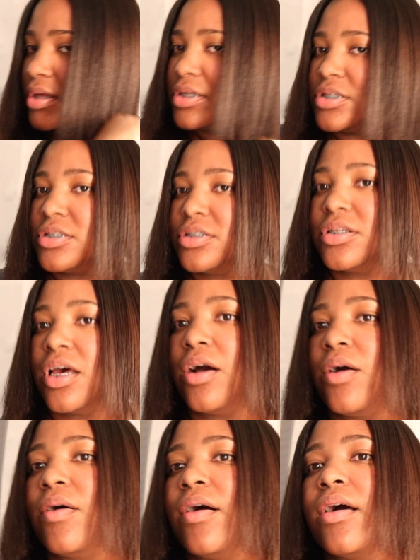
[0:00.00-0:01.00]

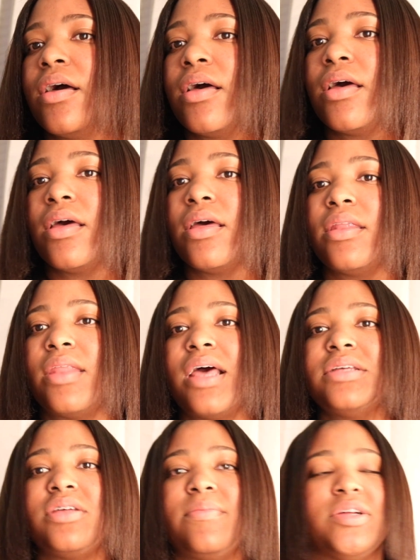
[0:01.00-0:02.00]
So,
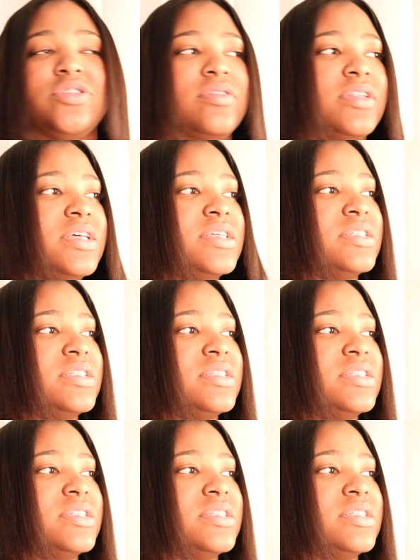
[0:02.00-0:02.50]
not so much on this